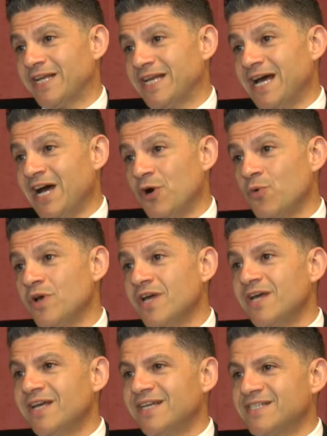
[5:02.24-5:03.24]
right now
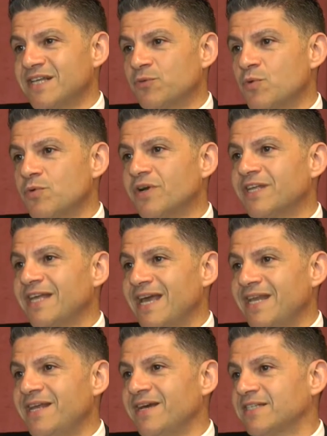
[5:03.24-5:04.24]
is that we were
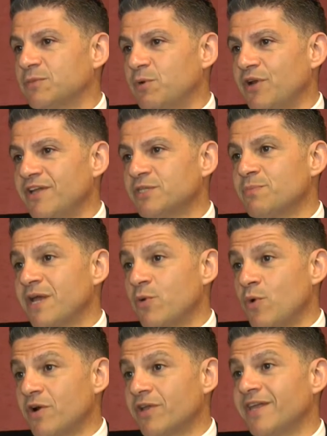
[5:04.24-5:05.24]
gaining experience by
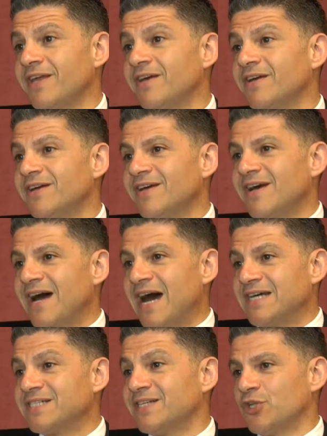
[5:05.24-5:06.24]
working
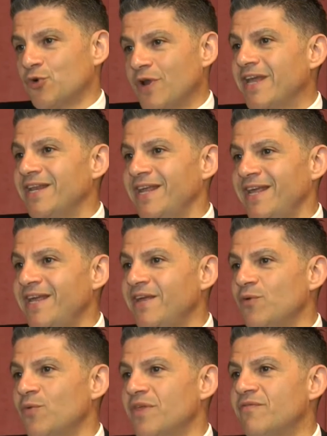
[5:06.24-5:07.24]
as a
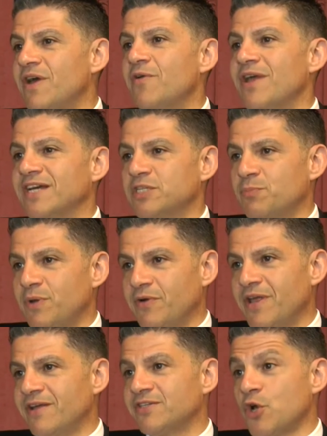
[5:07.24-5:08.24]
trainee with a very
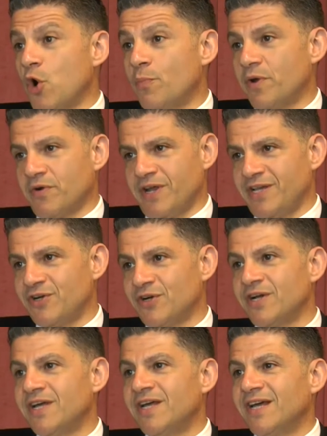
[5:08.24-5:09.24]
experienced
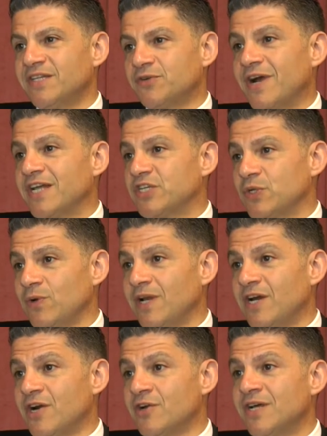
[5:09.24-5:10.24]
operator and try to
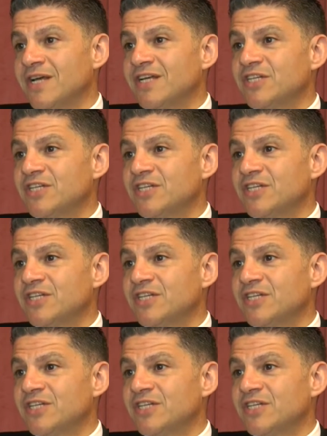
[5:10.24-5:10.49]
learn.